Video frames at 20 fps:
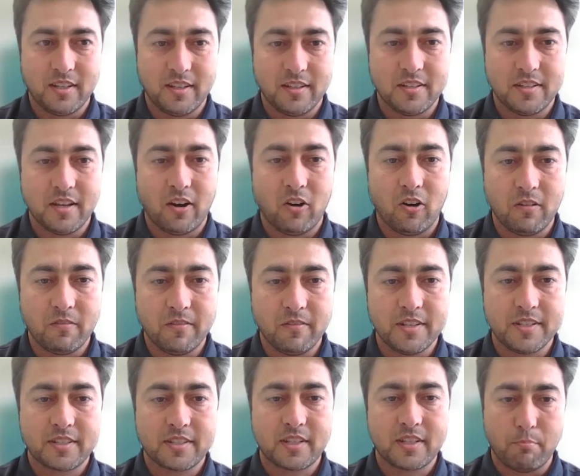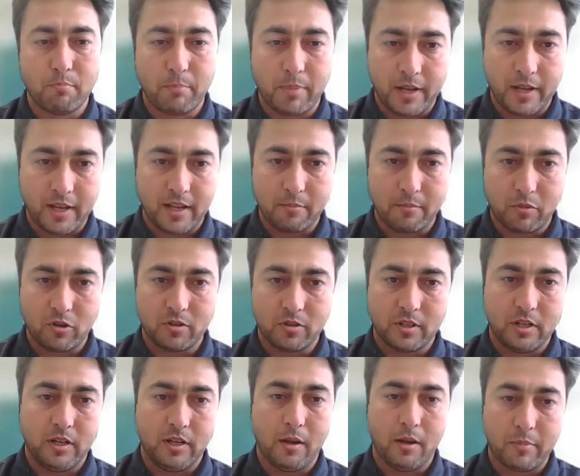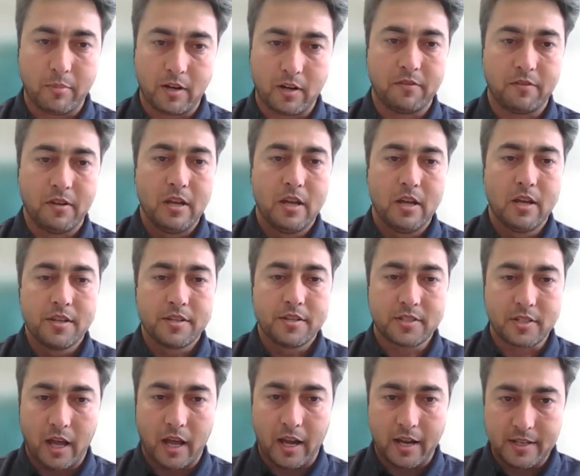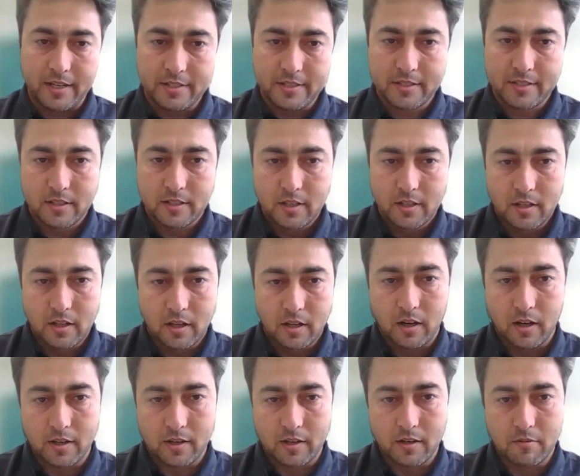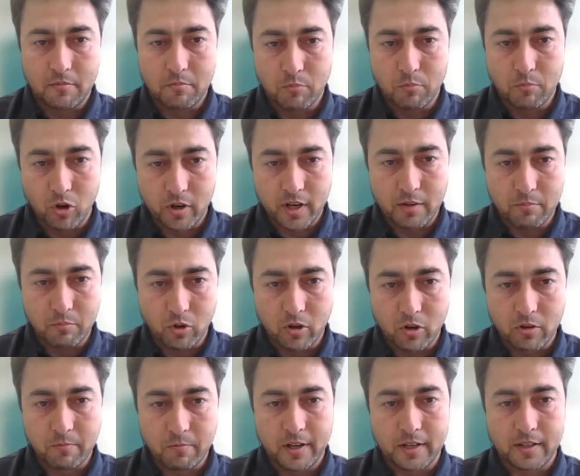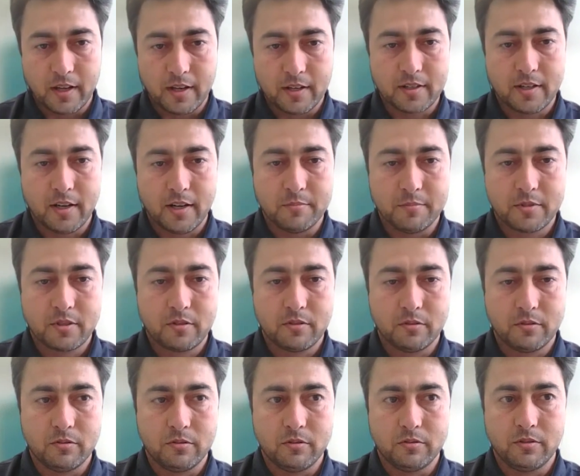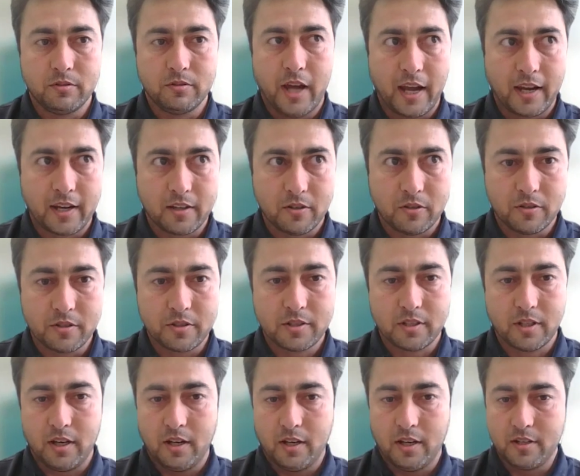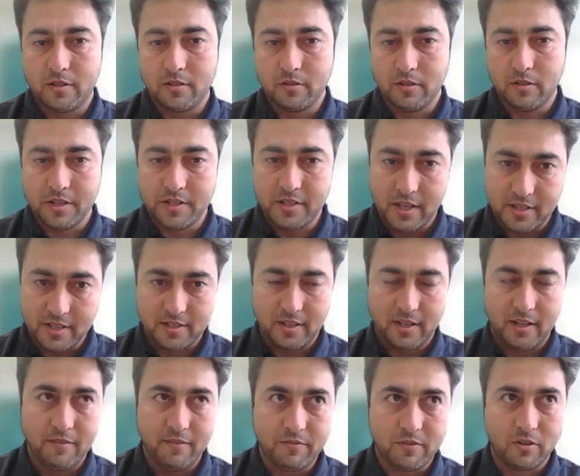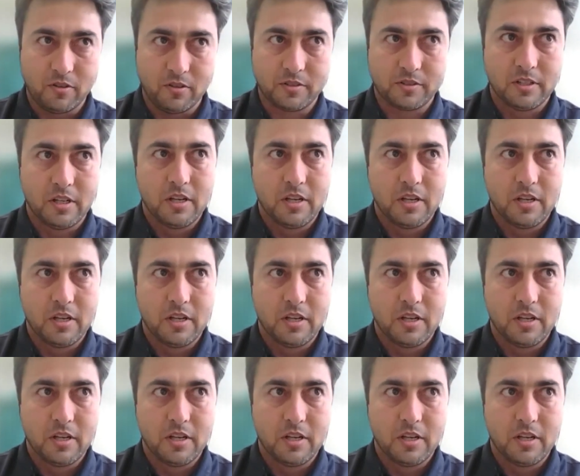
always complain about number of slides or more and more when it comes to diagnose or to assess the lymph nodes.